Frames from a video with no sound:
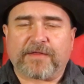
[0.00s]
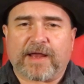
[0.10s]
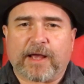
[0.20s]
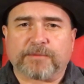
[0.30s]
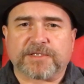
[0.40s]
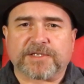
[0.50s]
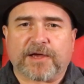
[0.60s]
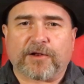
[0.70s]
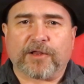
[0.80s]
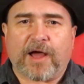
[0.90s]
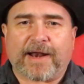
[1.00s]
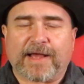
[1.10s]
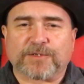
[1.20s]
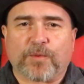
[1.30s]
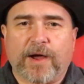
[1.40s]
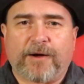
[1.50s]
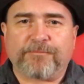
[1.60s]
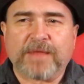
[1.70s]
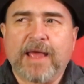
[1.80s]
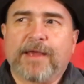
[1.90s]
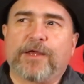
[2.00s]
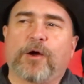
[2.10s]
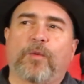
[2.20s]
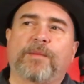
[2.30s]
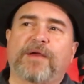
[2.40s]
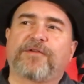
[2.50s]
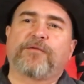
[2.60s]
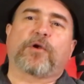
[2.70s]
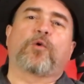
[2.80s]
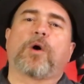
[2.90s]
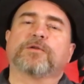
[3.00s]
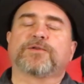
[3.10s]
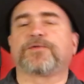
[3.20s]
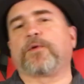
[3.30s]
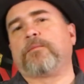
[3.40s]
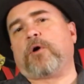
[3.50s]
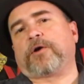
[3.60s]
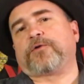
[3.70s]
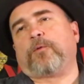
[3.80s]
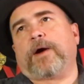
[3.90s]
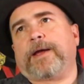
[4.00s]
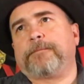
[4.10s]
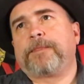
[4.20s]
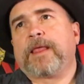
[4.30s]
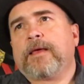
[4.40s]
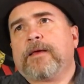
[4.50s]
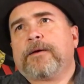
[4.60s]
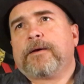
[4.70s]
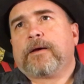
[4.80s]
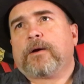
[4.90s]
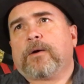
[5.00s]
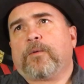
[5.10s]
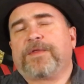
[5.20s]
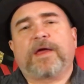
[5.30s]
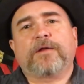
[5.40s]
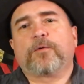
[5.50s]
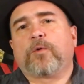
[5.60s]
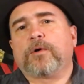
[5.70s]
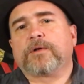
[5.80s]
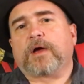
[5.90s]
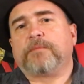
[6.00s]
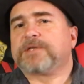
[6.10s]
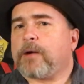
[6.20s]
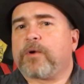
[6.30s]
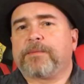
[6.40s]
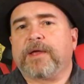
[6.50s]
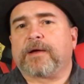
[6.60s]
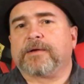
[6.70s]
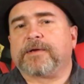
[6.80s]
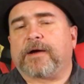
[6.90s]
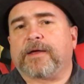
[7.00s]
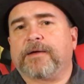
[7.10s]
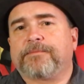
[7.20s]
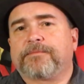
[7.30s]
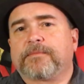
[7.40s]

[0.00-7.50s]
That helps us out a lot as well. You know, one of my favorite quotes was from Mark Twain. When the end of the world comes, I want to be in Kentucky.